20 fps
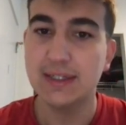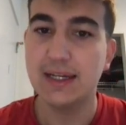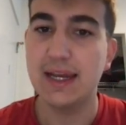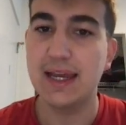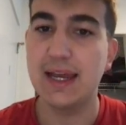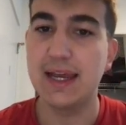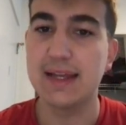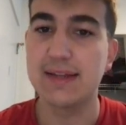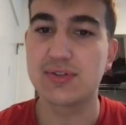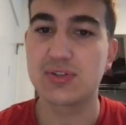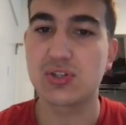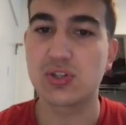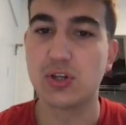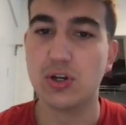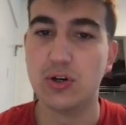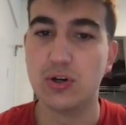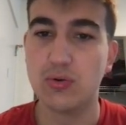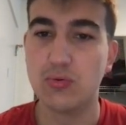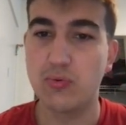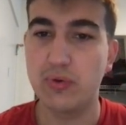And
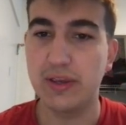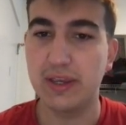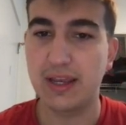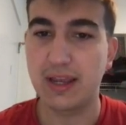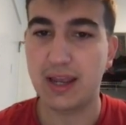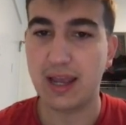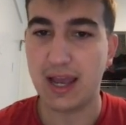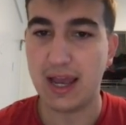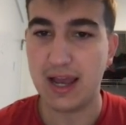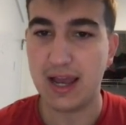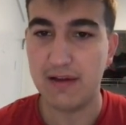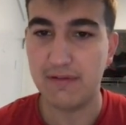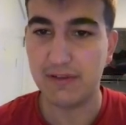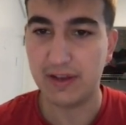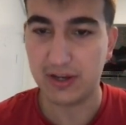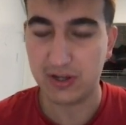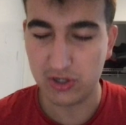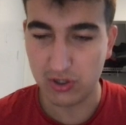so we have like,